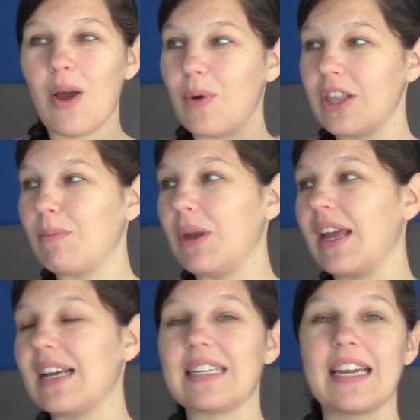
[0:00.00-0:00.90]
with me
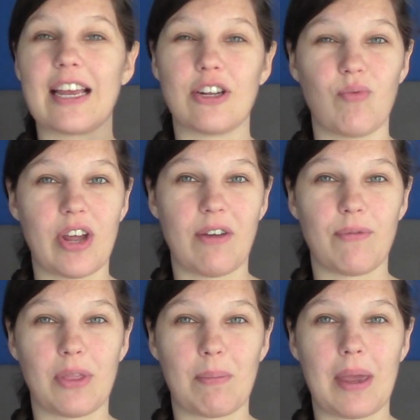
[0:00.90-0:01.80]
as I get ready
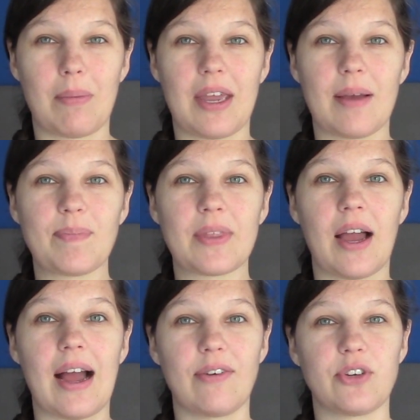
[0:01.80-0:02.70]
for the baby
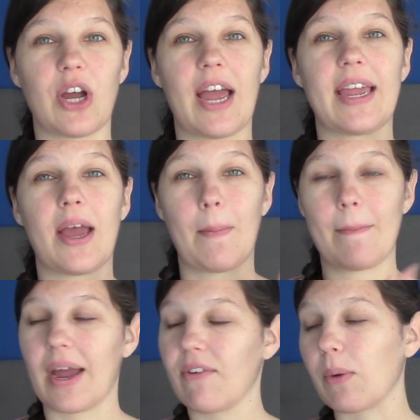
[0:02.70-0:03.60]
after I come
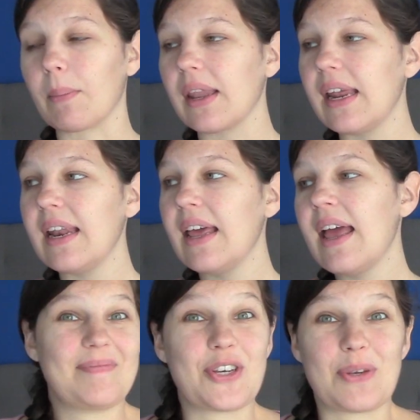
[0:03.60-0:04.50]
back from Berlin.
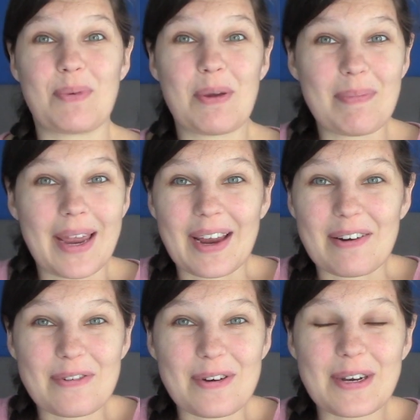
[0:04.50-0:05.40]
Just prepare
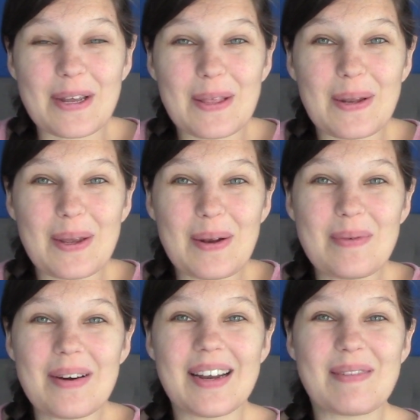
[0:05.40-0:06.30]
for another
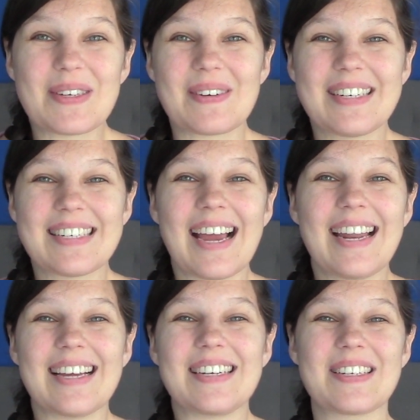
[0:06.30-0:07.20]
little one. I'm so
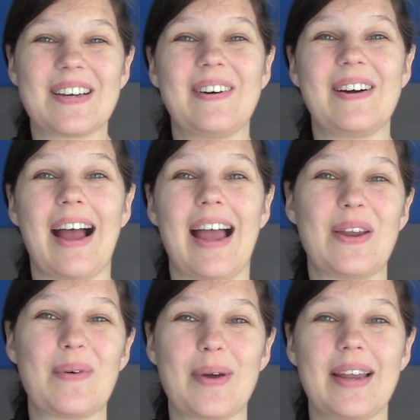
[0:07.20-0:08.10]
excited. So I
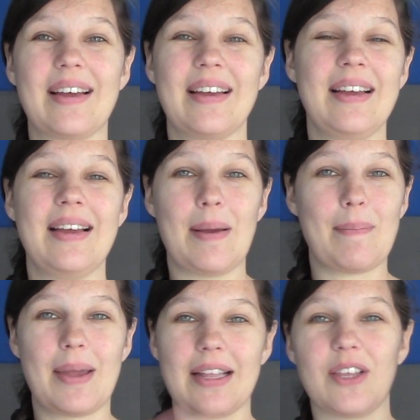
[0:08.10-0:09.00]
don't want to
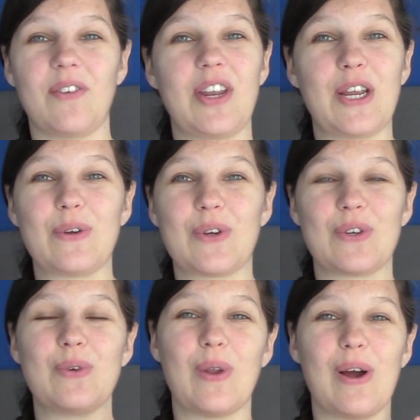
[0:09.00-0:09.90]
make this video
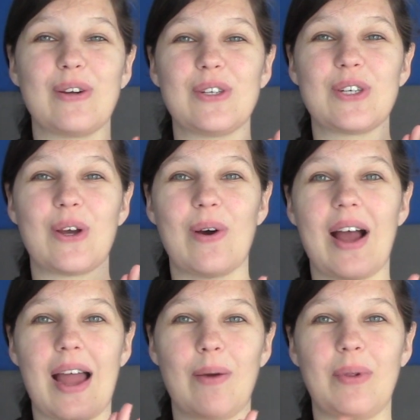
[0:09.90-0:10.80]
too long, so
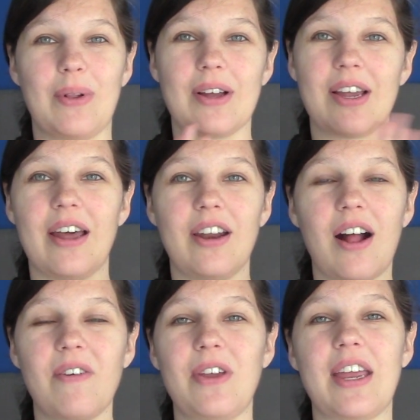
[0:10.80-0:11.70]
I will cut it
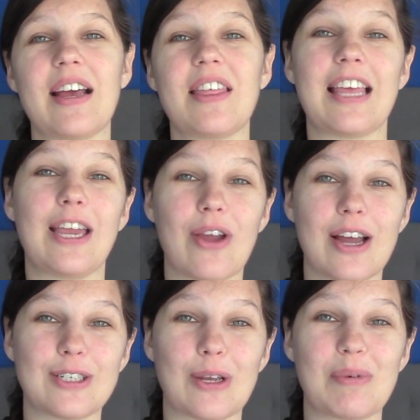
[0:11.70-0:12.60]
off here. Thank you
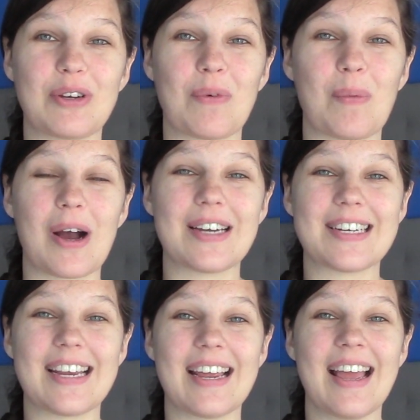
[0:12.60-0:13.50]
guys so much for
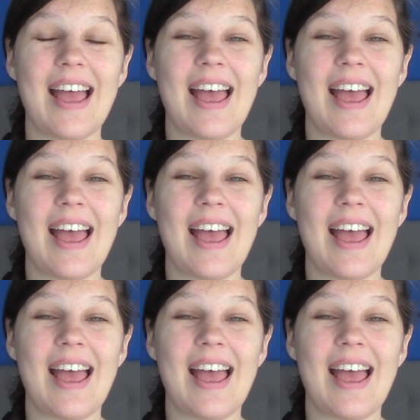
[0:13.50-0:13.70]
watching.